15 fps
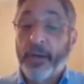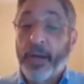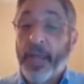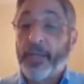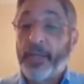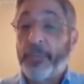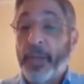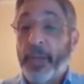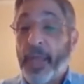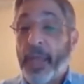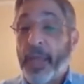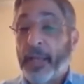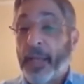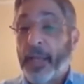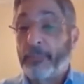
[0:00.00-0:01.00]

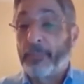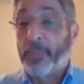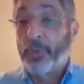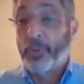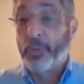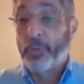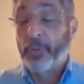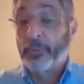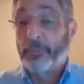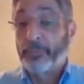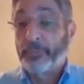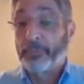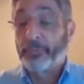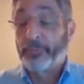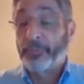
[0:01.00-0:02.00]
HPALM tool.
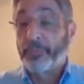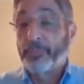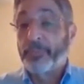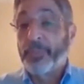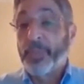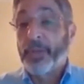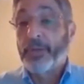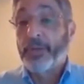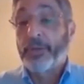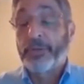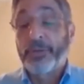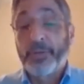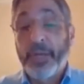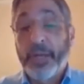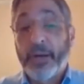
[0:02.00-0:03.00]
So
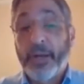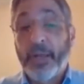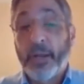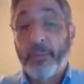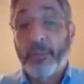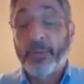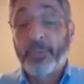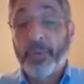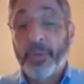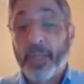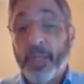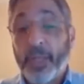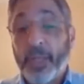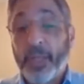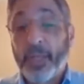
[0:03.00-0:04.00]
Sunera helped with
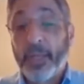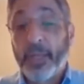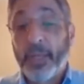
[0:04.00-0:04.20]
the